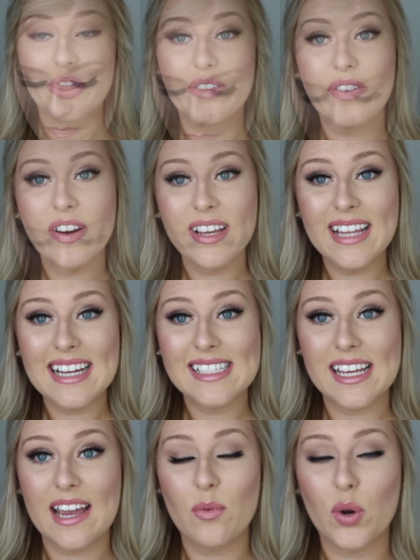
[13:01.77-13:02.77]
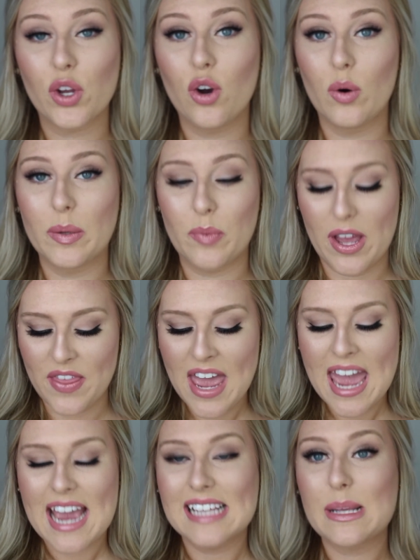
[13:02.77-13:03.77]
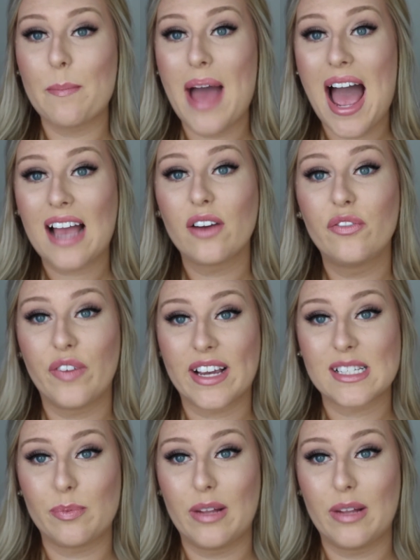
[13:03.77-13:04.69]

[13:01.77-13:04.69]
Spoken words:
The very last thing I want to go in with is a MAC Fix